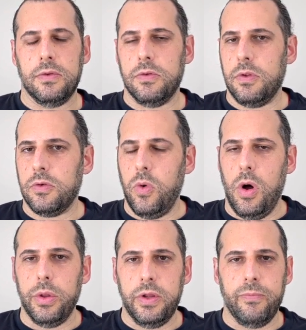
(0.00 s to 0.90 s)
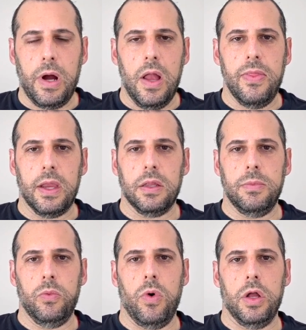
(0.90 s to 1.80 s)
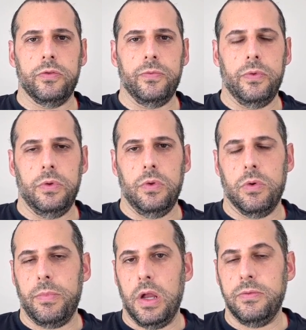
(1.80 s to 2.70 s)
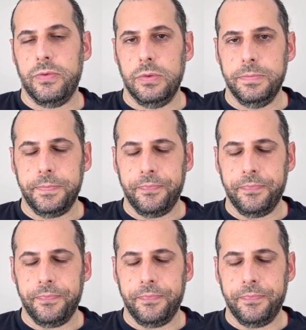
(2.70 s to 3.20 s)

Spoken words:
just this quality of mind that can be watchful or mindful.